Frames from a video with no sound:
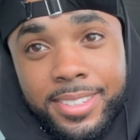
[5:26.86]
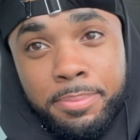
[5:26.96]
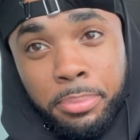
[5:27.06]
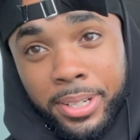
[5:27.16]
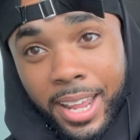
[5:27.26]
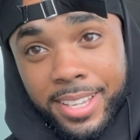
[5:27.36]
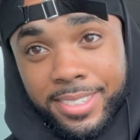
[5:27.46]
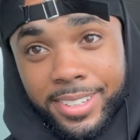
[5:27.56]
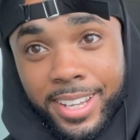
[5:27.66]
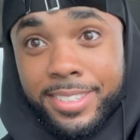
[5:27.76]
put
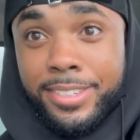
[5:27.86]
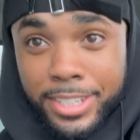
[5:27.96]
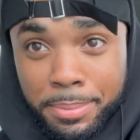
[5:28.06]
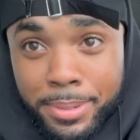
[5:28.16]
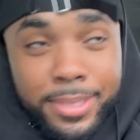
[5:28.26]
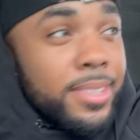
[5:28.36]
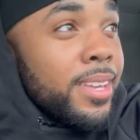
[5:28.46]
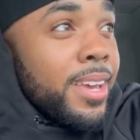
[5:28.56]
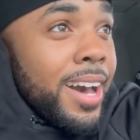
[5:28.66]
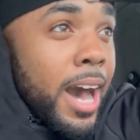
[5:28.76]
nicely that's the cheapest
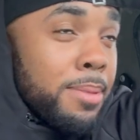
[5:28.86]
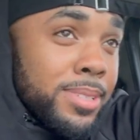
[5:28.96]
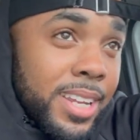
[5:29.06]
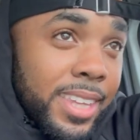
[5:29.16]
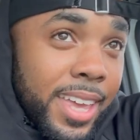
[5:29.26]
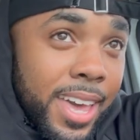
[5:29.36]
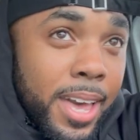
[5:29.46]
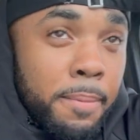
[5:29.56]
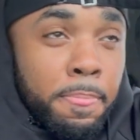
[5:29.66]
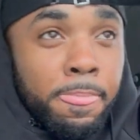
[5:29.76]
option that they
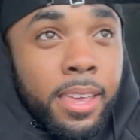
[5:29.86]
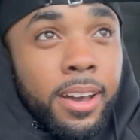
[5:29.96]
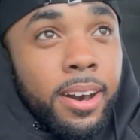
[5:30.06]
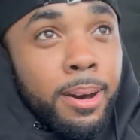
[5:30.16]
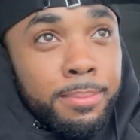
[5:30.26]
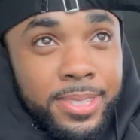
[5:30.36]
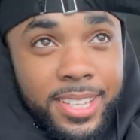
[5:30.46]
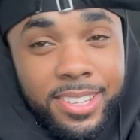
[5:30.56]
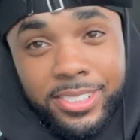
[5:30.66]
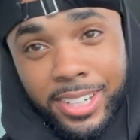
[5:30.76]
had um,
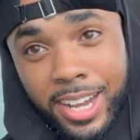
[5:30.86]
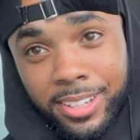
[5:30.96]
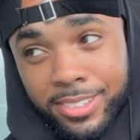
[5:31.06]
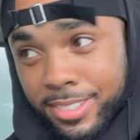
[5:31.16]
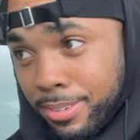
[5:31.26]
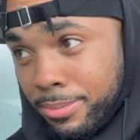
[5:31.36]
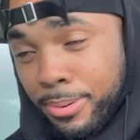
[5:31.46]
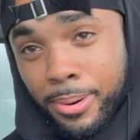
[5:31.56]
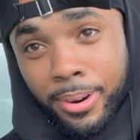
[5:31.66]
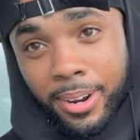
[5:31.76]
$600
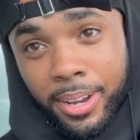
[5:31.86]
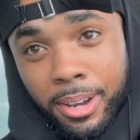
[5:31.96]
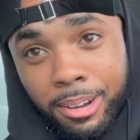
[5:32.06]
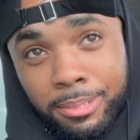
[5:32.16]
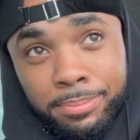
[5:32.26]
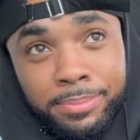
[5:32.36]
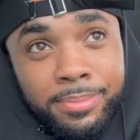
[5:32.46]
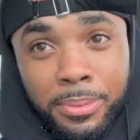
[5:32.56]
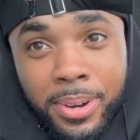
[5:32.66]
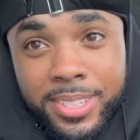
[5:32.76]
for um,
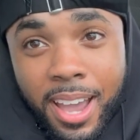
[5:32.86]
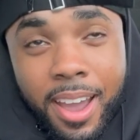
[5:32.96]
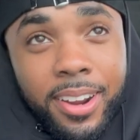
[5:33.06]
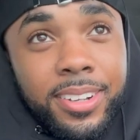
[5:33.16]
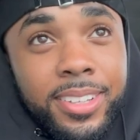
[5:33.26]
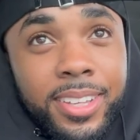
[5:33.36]
one tire